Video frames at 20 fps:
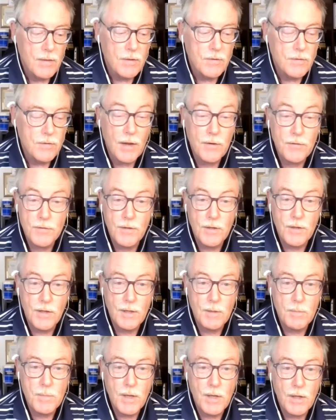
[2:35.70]
debt
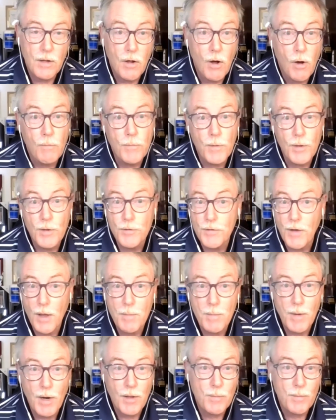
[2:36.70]
ceiling bill, hopefully
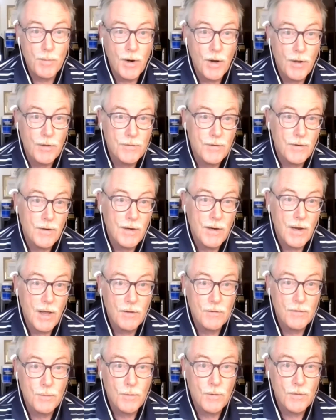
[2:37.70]
signed by the president
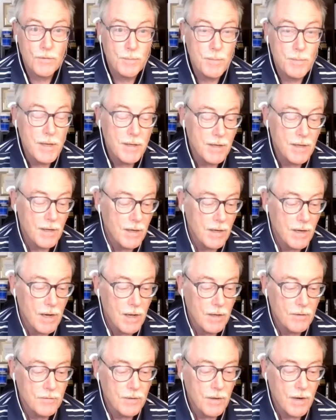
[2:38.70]
as we're speaking
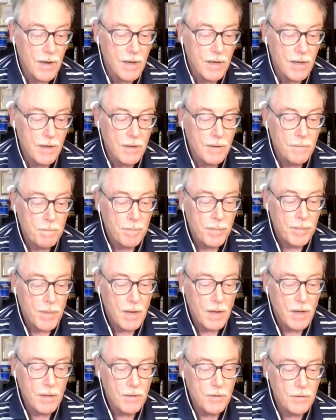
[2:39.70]
today
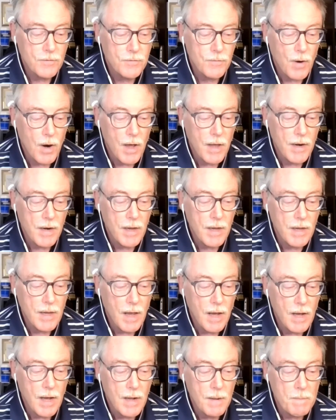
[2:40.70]
on this Friday.
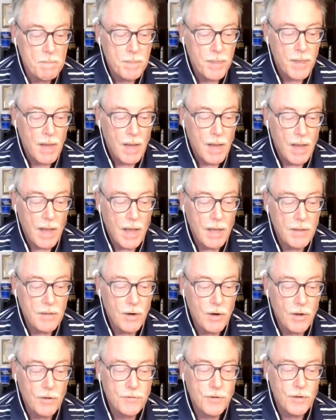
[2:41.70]
And then
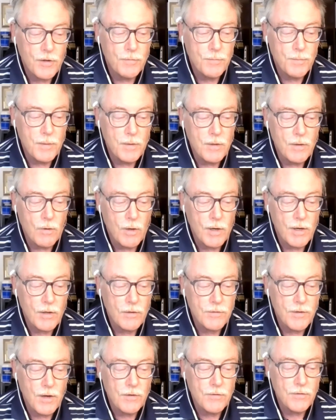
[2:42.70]
also, your
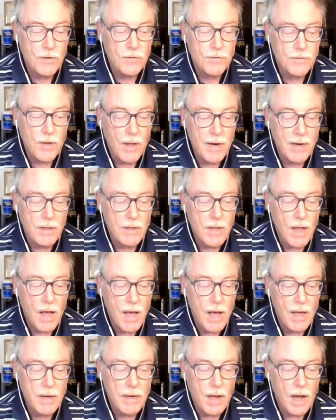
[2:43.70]
organization has done a
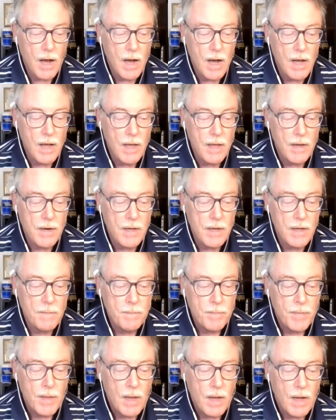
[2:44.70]
lot
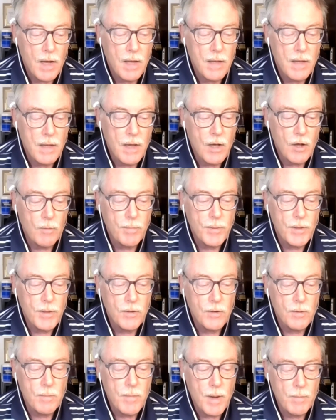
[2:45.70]
on helping
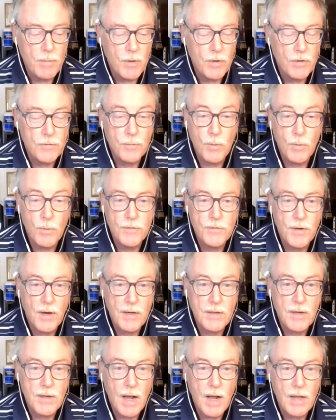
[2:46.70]
your members with
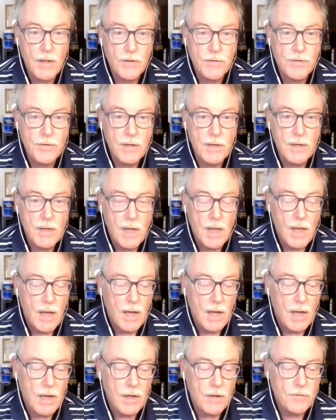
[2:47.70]
technology,
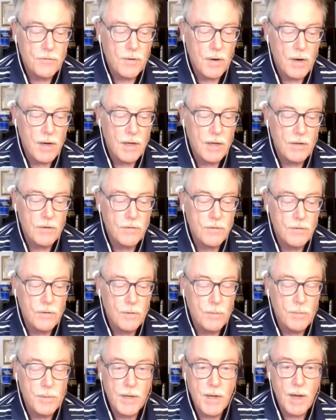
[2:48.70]
trying
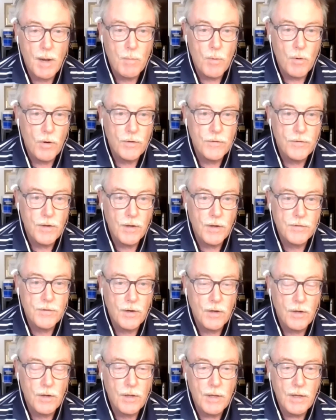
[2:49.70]
to become more
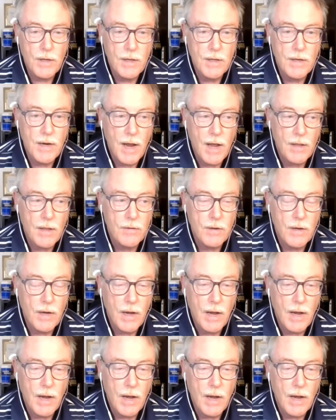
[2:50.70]
digital in how